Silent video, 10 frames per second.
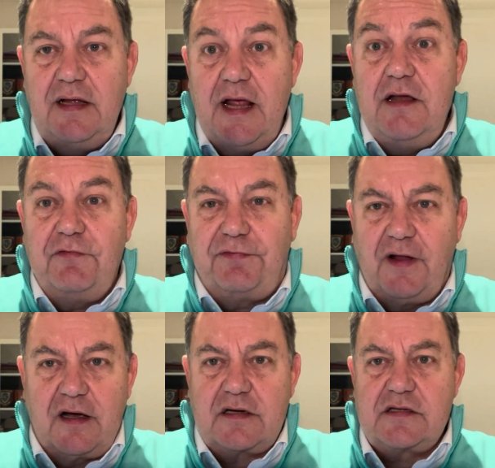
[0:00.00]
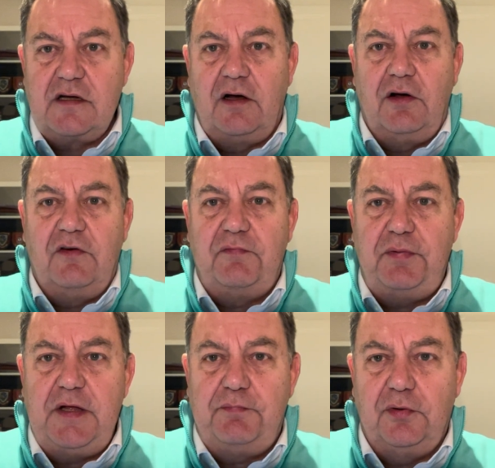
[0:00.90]
influx of
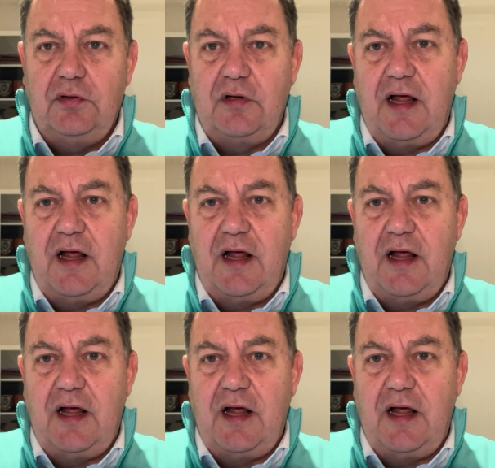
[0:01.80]
people